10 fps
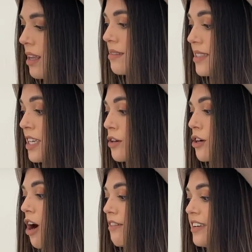Tea or
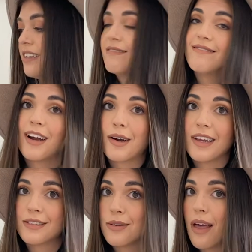coffee? I already
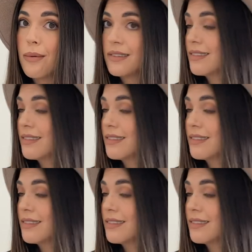answered that one.